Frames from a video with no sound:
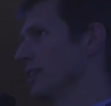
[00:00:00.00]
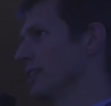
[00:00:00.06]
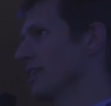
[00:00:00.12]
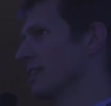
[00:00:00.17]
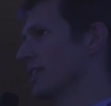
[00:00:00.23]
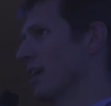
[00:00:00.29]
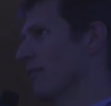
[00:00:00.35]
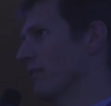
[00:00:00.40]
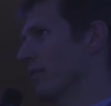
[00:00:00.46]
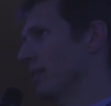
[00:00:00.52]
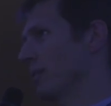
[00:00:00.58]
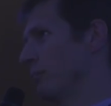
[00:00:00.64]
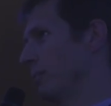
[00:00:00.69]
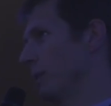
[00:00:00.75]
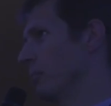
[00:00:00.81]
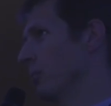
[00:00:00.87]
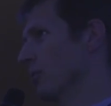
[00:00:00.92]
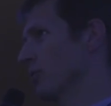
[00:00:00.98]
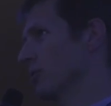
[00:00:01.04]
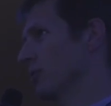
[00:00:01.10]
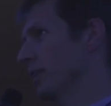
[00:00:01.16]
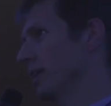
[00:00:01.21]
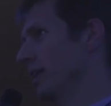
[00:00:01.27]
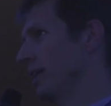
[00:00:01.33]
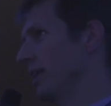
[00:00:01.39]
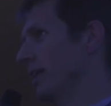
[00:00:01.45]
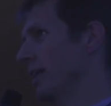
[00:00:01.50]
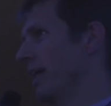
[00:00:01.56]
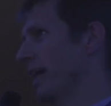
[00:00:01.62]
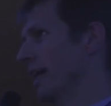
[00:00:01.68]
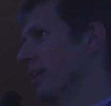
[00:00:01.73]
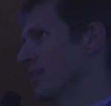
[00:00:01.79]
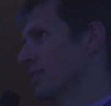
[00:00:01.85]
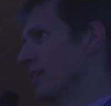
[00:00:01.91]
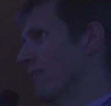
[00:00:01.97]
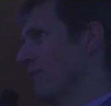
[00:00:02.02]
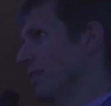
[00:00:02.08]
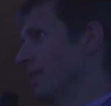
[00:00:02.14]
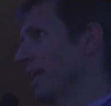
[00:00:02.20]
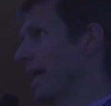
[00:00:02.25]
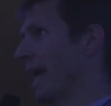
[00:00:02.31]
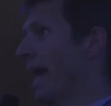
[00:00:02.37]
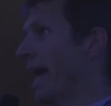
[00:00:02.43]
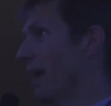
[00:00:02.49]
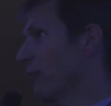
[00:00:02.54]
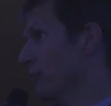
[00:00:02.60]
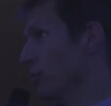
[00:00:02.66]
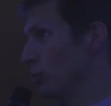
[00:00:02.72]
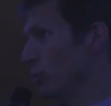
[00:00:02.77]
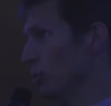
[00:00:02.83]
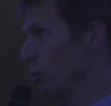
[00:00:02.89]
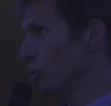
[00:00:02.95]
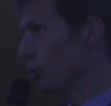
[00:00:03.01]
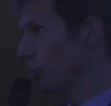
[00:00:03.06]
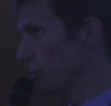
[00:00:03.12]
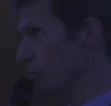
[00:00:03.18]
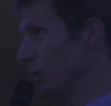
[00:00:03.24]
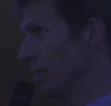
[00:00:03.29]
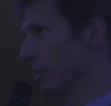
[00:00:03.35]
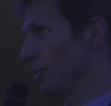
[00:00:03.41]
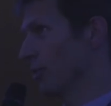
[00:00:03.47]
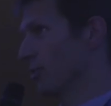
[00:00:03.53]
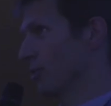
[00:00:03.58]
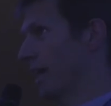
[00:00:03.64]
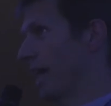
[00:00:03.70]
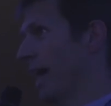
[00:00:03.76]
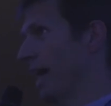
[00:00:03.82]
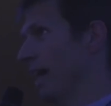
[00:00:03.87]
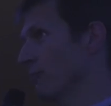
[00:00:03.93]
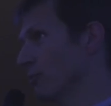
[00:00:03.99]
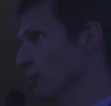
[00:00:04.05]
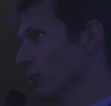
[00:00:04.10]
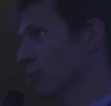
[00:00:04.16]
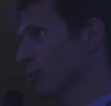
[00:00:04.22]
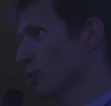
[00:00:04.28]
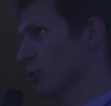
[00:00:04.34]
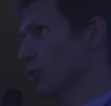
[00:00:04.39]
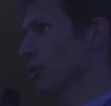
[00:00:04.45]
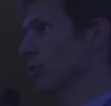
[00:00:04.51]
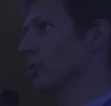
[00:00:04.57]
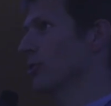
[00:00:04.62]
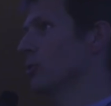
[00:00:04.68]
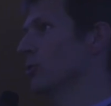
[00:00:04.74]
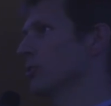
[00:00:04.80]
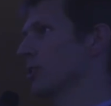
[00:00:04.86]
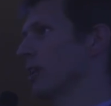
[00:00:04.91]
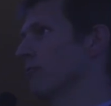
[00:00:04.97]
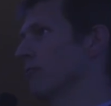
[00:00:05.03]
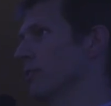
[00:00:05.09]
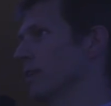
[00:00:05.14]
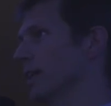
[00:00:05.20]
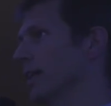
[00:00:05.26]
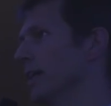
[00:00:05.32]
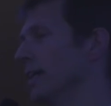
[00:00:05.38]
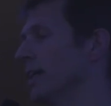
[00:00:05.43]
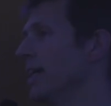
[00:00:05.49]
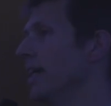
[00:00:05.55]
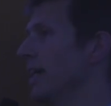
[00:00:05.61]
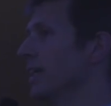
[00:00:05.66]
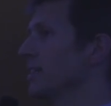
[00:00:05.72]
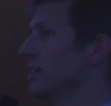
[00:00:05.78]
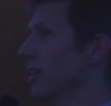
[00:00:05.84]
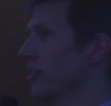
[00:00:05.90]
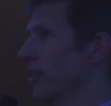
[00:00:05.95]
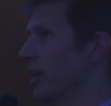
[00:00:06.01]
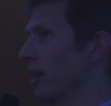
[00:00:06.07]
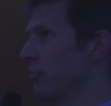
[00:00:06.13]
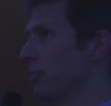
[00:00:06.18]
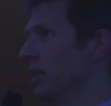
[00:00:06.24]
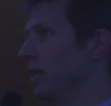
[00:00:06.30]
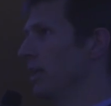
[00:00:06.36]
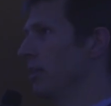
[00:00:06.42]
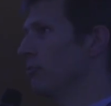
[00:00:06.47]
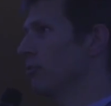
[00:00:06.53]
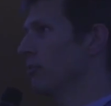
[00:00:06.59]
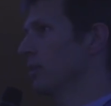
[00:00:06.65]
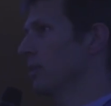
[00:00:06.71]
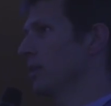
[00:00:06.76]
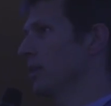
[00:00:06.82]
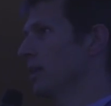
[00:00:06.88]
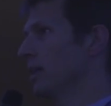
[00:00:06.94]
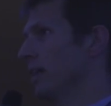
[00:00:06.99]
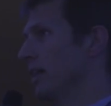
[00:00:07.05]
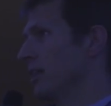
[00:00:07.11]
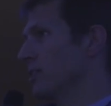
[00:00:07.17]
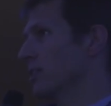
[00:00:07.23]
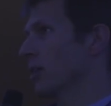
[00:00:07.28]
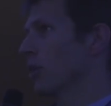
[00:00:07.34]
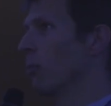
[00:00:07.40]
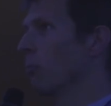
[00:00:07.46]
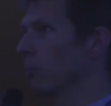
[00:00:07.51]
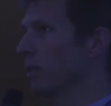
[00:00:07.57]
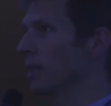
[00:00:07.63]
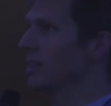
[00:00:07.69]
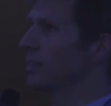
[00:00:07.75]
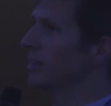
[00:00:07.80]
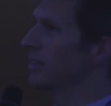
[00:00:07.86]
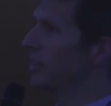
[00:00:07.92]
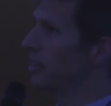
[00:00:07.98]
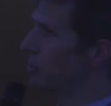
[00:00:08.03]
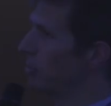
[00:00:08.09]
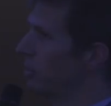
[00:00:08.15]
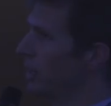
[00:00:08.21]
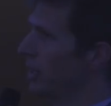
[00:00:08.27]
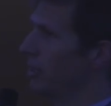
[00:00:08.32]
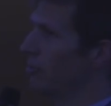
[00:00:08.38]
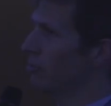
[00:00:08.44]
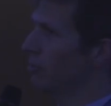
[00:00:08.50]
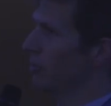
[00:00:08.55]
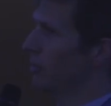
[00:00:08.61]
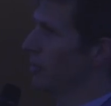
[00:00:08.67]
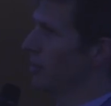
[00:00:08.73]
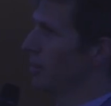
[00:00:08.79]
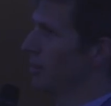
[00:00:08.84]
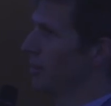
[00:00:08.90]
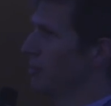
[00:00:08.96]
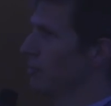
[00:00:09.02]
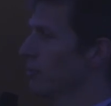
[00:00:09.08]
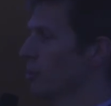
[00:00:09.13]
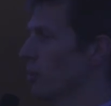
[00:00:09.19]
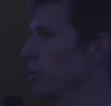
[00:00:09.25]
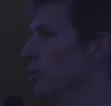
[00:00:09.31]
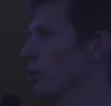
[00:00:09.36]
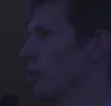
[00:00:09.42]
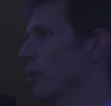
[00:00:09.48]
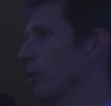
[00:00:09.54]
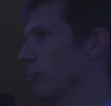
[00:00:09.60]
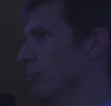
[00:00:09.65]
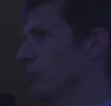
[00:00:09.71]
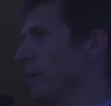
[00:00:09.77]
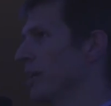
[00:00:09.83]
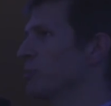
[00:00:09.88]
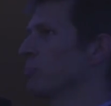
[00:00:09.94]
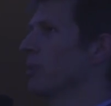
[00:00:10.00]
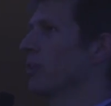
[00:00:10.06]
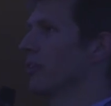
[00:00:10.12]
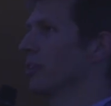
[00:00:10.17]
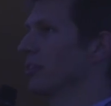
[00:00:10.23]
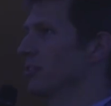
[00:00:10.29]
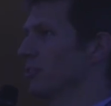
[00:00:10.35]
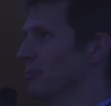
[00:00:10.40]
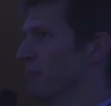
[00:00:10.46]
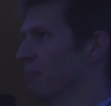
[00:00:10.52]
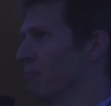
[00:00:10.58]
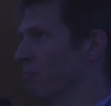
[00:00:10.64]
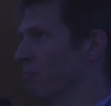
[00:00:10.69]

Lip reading: Is this something people see as something they have to do because they have to show they do something? Is there real belief? Is completely disbelief? From your experience.